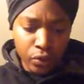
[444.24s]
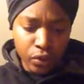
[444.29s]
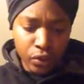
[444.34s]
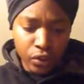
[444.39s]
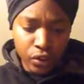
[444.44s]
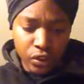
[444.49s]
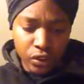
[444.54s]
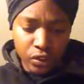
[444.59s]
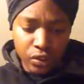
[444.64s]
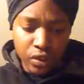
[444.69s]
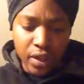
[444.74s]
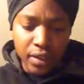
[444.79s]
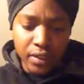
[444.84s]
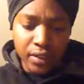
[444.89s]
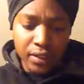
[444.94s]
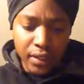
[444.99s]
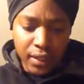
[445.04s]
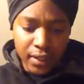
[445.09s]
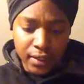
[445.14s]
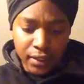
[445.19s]
The federal
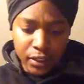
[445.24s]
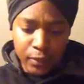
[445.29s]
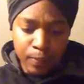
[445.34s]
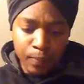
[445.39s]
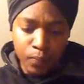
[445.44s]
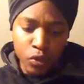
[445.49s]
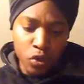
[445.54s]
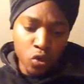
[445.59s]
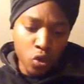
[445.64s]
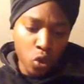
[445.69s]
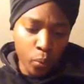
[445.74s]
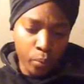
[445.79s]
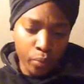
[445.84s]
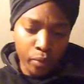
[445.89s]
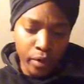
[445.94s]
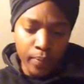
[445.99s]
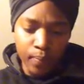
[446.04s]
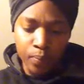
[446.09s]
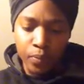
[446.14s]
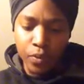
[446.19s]
United States
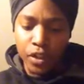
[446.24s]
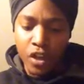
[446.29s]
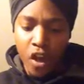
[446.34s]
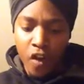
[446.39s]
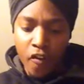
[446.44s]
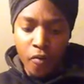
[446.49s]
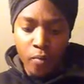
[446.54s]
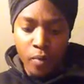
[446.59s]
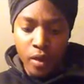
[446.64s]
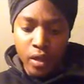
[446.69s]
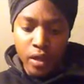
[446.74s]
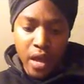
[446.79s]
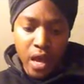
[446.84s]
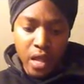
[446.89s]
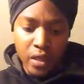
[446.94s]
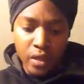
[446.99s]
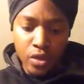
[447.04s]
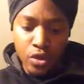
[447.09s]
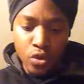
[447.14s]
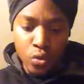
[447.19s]
corporate
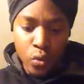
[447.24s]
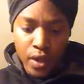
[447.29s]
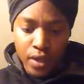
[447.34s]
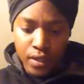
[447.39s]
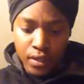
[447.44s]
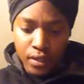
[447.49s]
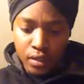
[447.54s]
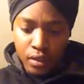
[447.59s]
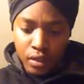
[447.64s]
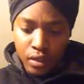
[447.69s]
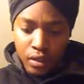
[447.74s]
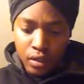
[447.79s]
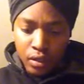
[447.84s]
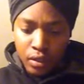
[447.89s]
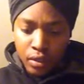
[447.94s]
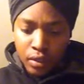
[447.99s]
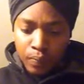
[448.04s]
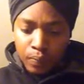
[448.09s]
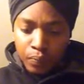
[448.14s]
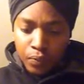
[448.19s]
government and the
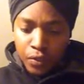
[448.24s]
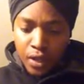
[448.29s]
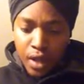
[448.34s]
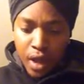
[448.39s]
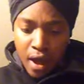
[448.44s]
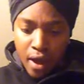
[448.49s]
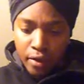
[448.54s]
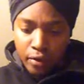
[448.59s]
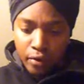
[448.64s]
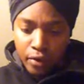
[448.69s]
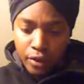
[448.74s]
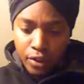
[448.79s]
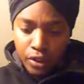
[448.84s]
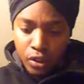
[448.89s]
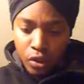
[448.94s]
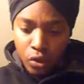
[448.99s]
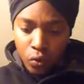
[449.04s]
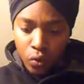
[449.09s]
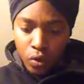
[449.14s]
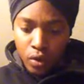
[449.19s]
U.S.
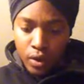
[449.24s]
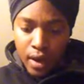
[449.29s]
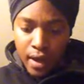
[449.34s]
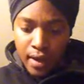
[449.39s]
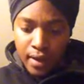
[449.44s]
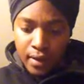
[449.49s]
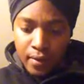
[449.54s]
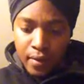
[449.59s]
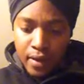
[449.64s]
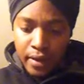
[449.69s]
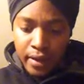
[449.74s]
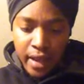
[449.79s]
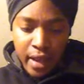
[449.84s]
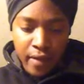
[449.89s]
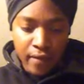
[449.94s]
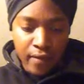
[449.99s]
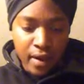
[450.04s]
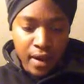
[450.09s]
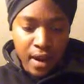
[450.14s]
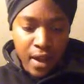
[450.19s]
Congress were
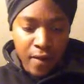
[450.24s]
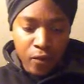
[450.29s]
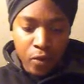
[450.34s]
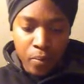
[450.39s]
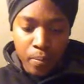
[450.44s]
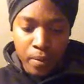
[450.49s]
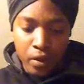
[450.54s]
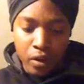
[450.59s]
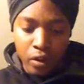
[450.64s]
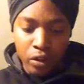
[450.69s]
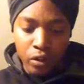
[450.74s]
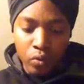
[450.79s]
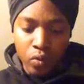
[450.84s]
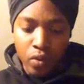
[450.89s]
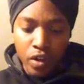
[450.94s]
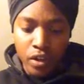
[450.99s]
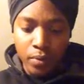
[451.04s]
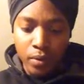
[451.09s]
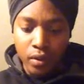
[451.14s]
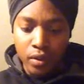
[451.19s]
not and have never
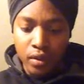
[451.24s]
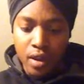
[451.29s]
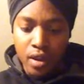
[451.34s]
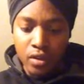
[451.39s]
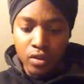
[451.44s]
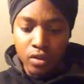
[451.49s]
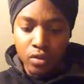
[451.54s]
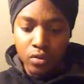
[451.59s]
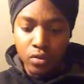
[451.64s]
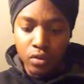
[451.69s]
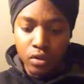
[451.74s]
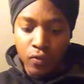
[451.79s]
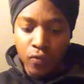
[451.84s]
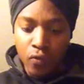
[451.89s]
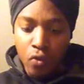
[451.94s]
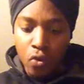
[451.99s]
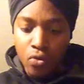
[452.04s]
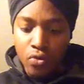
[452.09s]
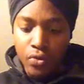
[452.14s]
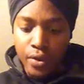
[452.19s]
been authorized by the
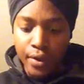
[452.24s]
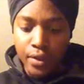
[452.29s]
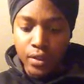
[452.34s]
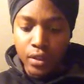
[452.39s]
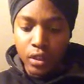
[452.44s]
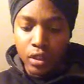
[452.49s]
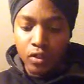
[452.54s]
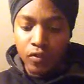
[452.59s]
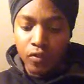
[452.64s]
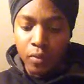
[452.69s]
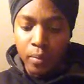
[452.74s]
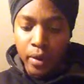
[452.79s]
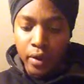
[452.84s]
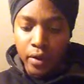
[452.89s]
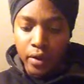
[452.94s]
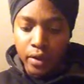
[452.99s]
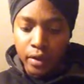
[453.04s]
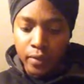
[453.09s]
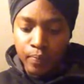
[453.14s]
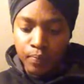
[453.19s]
Constitution for the United
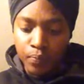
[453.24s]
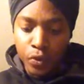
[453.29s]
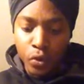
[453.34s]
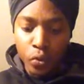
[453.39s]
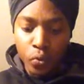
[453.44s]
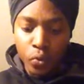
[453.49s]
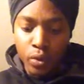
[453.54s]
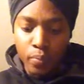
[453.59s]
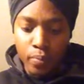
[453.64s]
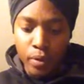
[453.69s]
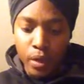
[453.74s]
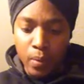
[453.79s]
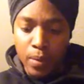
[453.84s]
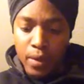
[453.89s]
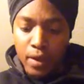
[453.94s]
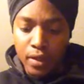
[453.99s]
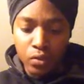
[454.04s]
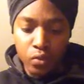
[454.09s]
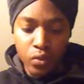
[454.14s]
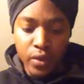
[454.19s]
States of America
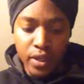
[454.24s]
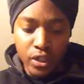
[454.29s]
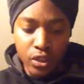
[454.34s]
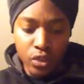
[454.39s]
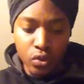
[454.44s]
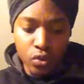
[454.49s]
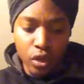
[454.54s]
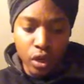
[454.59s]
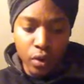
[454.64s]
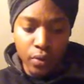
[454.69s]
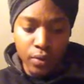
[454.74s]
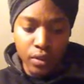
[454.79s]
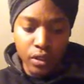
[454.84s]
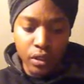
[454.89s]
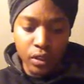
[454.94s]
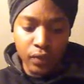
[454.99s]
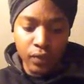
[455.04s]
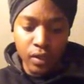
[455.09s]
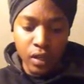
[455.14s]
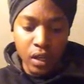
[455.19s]
Republic to
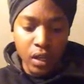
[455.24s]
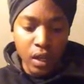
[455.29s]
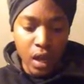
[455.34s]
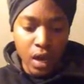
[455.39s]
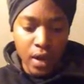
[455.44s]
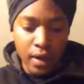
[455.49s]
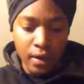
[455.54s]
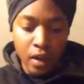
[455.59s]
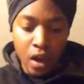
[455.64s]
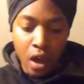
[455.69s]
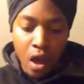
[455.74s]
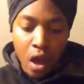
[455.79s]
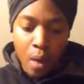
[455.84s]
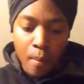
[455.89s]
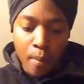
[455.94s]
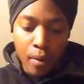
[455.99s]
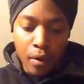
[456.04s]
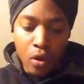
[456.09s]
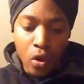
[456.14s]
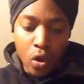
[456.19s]
issue currency of any
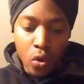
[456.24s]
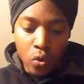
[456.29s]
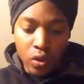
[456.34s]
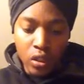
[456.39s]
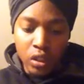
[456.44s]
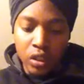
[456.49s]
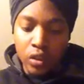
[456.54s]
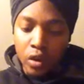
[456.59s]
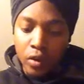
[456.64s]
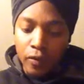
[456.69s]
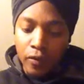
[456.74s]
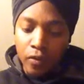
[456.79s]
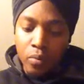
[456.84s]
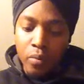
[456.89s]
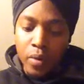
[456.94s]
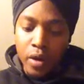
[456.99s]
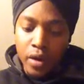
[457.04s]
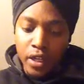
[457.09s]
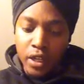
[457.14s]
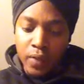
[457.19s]
kind, but
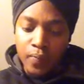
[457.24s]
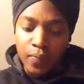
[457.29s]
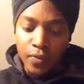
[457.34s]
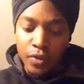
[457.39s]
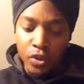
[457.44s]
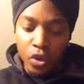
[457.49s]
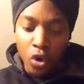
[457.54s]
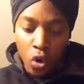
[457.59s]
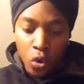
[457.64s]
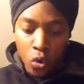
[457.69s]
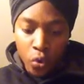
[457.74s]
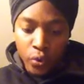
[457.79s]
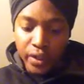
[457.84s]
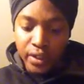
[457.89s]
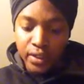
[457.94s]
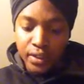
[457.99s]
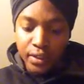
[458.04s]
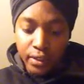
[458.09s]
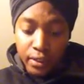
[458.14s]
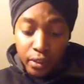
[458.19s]
only lawful money,
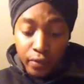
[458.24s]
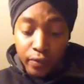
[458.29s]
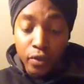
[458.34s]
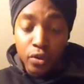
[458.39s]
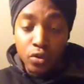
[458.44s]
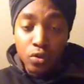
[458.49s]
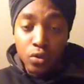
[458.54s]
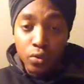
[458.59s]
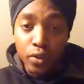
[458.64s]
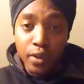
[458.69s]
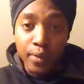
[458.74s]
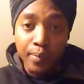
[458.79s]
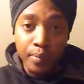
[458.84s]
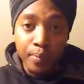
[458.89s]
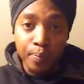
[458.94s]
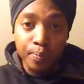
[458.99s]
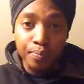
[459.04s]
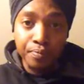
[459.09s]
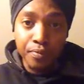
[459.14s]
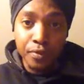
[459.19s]
gold, and silver
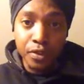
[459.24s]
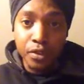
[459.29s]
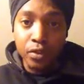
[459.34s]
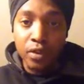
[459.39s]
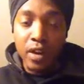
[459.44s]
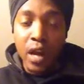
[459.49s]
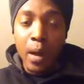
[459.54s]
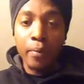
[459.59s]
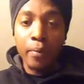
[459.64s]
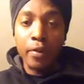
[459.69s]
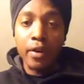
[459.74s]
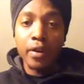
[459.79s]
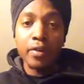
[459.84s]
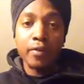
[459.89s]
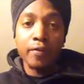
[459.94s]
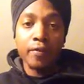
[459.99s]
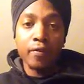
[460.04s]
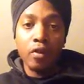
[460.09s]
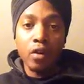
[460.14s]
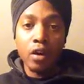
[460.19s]
coin. So
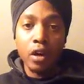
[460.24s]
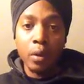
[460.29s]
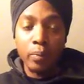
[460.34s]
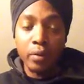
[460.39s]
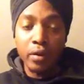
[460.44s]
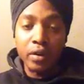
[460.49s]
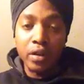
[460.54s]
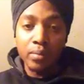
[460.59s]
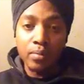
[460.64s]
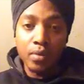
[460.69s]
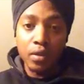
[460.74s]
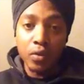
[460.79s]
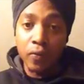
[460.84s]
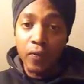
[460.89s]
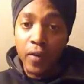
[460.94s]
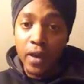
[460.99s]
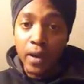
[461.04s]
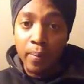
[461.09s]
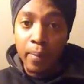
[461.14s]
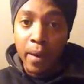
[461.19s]
they're operating in fraud. They're
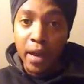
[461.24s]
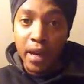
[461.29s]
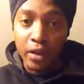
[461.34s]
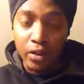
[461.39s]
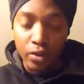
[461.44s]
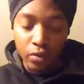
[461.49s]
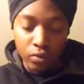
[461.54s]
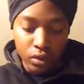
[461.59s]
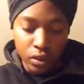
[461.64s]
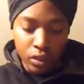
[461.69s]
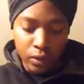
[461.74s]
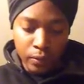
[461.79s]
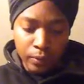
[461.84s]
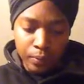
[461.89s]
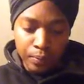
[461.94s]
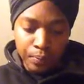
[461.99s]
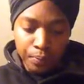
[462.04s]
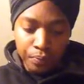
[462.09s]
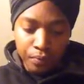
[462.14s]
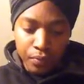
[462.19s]
printing up these fake
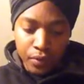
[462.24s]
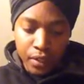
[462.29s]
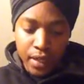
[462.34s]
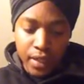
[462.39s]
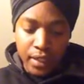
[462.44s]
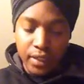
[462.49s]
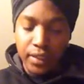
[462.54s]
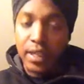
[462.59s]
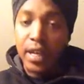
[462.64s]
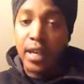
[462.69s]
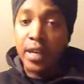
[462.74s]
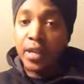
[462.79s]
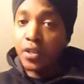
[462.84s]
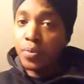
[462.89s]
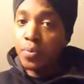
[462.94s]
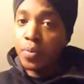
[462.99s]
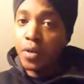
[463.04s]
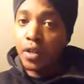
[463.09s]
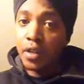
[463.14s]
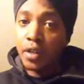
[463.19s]
banknotes.
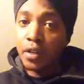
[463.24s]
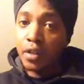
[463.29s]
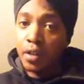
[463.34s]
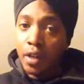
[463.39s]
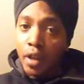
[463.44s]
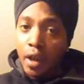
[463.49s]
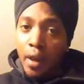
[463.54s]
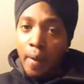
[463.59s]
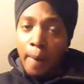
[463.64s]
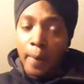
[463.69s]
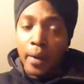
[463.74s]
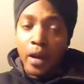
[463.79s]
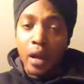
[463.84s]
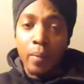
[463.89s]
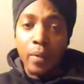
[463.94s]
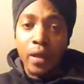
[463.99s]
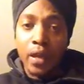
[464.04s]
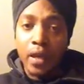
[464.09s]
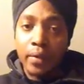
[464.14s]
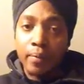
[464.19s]
They're saying it's money,
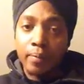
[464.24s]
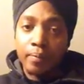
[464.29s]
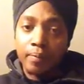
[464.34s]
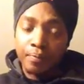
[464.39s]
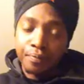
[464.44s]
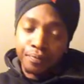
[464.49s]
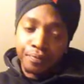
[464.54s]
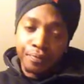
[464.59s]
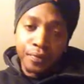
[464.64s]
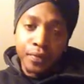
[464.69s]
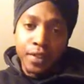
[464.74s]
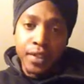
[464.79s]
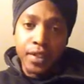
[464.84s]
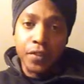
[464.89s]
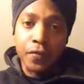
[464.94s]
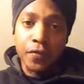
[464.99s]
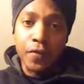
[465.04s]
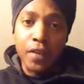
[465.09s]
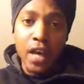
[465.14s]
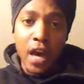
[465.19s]
but I mean,
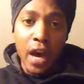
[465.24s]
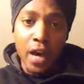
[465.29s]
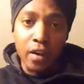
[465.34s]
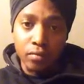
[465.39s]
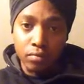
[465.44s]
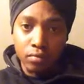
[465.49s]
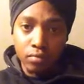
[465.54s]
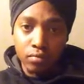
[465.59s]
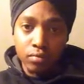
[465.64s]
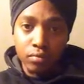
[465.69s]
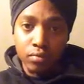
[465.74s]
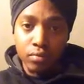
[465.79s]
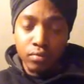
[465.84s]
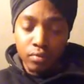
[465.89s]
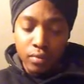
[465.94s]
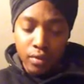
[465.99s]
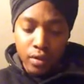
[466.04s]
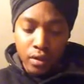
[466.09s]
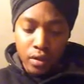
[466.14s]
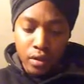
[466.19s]
it's fiat.
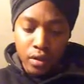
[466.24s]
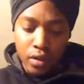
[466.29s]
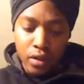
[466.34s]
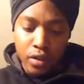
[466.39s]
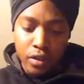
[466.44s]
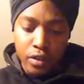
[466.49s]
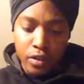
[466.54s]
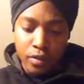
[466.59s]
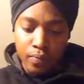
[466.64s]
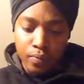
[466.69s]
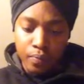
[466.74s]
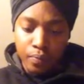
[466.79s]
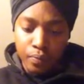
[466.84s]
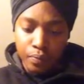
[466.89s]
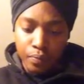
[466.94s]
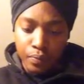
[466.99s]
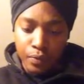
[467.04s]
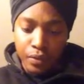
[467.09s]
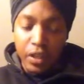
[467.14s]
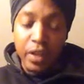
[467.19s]

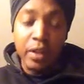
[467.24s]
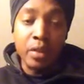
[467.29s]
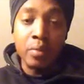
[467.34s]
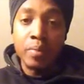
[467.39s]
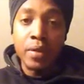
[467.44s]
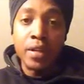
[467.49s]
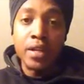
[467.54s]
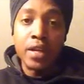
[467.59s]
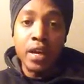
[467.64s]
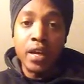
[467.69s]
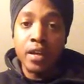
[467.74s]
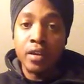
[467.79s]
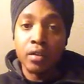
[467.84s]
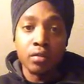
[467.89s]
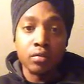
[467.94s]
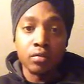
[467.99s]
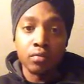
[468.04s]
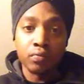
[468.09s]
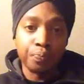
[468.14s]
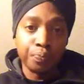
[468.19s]
Uh, let it
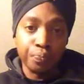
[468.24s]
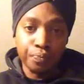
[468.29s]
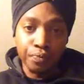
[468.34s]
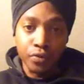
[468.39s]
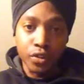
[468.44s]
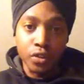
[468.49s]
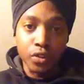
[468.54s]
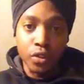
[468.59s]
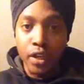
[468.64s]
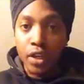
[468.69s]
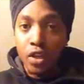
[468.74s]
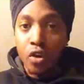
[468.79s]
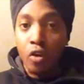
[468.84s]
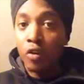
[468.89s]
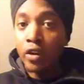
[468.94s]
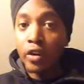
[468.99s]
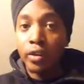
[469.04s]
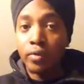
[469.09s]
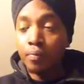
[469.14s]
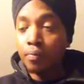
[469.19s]
be done.
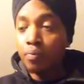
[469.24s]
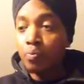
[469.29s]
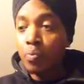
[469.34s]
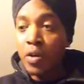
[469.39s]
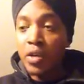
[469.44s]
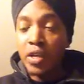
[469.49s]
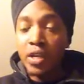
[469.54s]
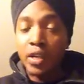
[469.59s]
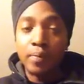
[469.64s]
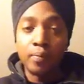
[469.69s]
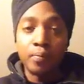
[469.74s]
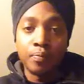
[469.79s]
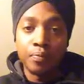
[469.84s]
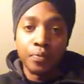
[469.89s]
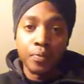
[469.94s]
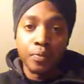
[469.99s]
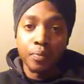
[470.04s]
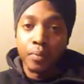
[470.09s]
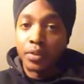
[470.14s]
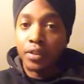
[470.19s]
So they call it
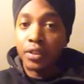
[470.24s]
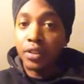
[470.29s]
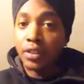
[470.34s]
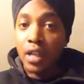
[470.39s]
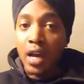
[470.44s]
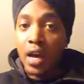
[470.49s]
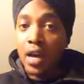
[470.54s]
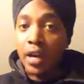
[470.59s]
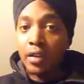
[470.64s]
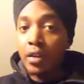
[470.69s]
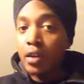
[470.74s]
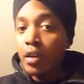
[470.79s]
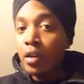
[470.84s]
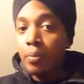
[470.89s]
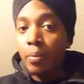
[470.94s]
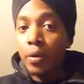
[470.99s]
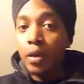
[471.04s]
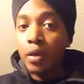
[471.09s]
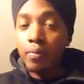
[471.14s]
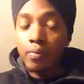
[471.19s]
money, which is
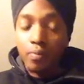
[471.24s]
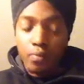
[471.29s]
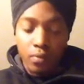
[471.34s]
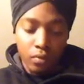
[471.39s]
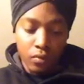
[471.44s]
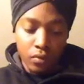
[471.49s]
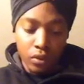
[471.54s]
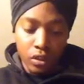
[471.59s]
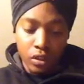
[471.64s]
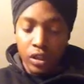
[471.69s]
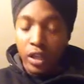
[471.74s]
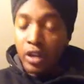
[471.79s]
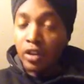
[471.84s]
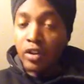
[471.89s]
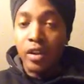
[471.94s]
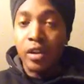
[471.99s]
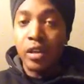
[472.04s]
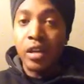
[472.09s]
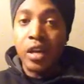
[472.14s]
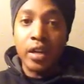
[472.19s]
not. But
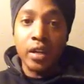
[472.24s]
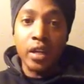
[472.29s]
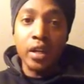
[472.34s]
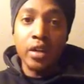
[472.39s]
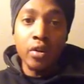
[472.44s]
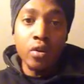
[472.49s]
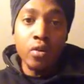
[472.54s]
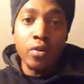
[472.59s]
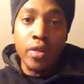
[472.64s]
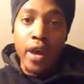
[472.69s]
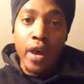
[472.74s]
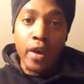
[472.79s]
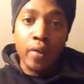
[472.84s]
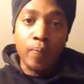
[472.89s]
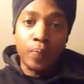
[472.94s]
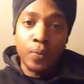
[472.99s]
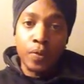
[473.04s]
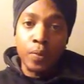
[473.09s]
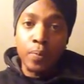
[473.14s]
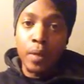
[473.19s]
later down the line, they
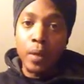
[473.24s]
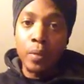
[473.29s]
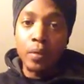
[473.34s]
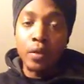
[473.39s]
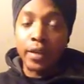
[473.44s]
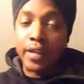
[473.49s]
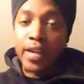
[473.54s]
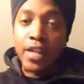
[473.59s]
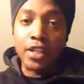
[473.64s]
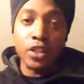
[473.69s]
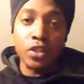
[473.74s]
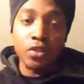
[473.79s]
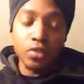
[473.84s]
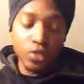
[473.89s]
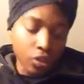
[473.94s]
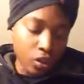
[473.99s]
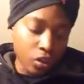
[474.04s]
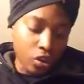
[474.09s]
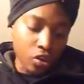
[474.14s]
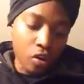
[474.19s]
know that people
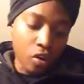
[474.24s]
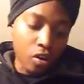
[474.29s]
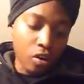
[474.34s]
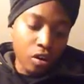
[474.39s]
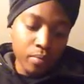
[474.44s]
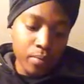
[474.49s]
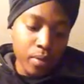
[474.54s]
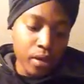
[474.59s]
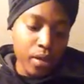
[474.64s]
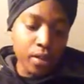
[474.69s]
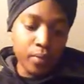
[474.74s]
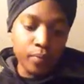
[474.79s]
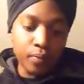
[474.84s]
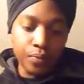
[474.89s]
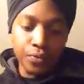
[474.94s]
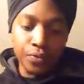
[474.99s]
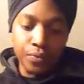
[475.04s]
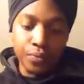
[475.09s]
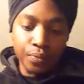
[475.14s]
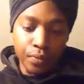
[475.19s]
will catch on and start
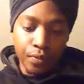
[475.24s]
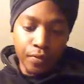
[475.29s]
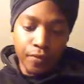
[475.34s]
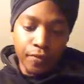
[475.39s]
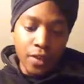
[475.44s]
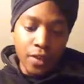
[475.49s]
calling it money.